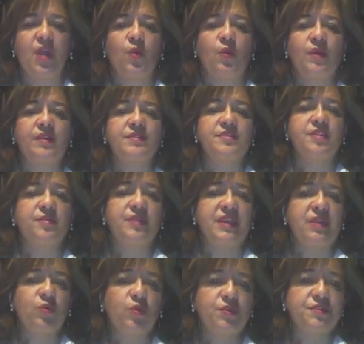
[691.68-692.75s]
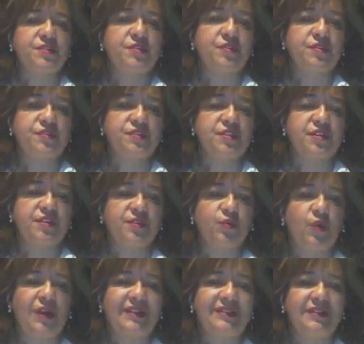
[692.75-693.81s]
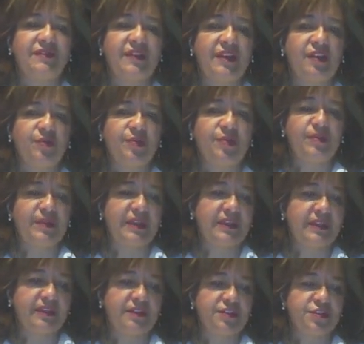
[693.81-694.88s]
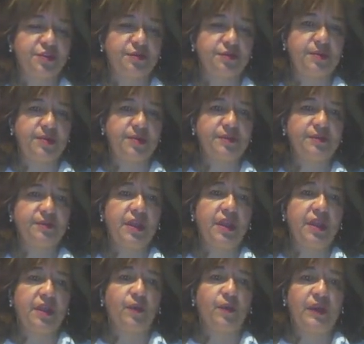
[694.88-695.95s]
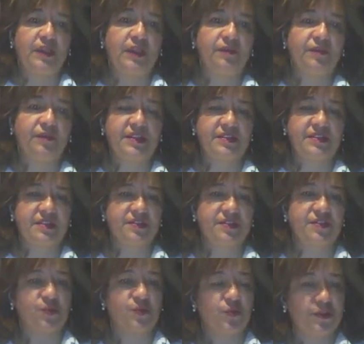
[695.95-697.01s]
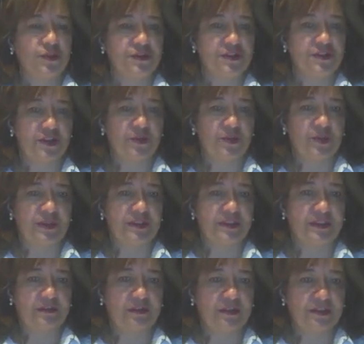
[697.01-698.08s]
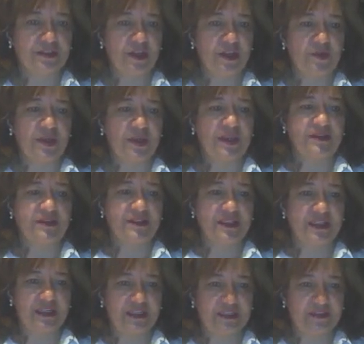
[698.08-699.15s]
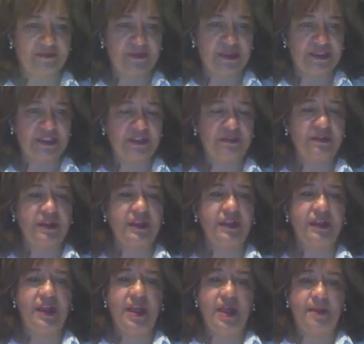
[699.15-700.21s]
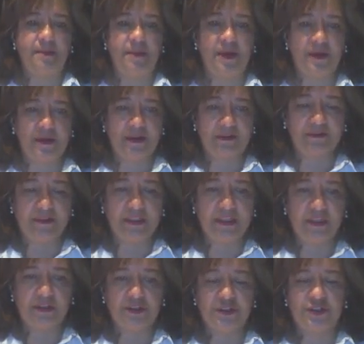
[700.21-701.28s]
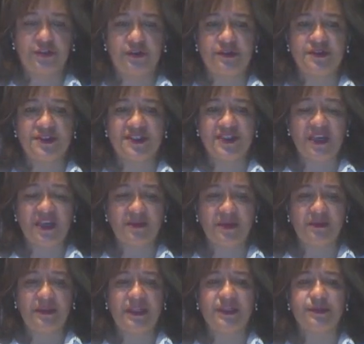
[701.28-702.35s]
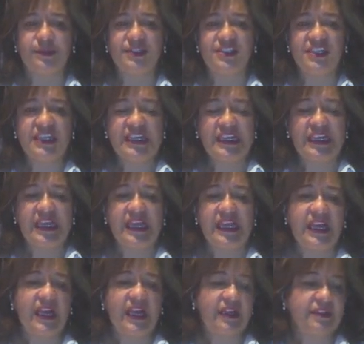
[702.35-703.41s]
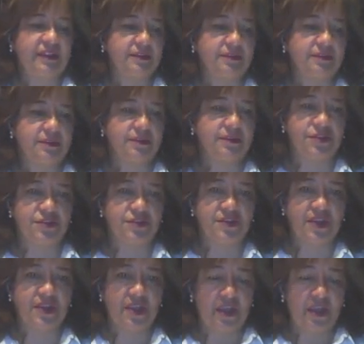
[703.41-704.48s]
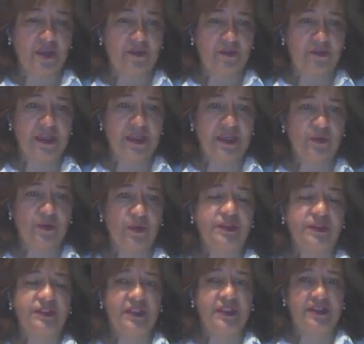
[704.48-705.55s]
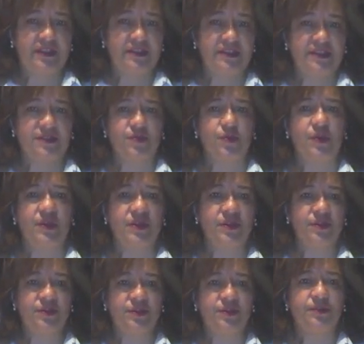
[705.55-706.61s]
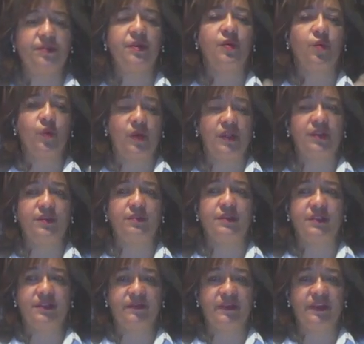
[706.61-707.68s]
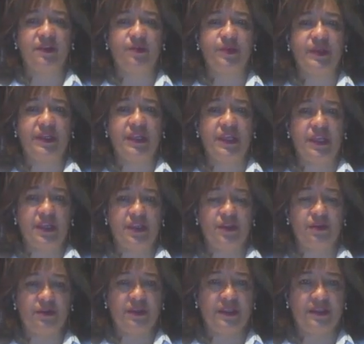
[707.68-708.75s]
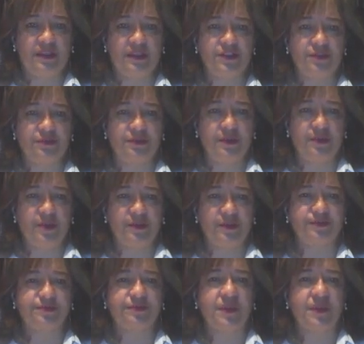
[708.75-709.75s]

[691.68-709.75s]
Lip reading: What are some key words to consider while developing my literature review? Well, these are some words: a particular topic, selected material, body of literature, summary, critique, and conclusions. Be aware that this is what you do while you are developing your literature review.